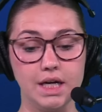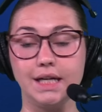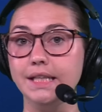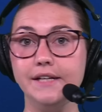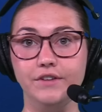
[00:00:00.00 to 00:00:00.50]

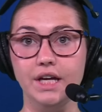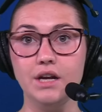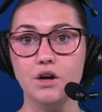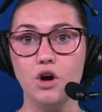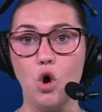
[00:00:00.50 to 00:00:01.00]
Cleveland,
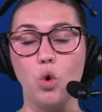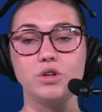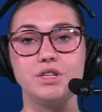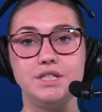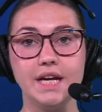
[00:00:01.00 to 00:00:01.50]
or
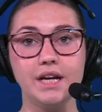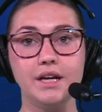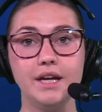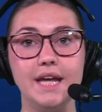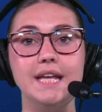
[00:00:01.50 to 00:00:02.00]
stick
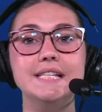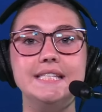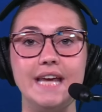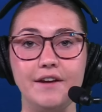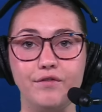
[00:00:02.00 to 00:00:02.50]
in
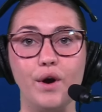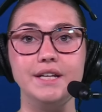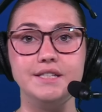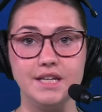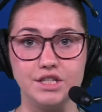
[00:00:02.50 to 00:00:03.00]
San
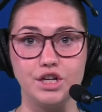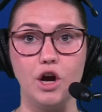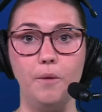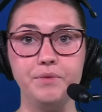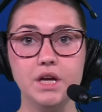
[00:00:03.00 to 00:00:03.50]
Francisco.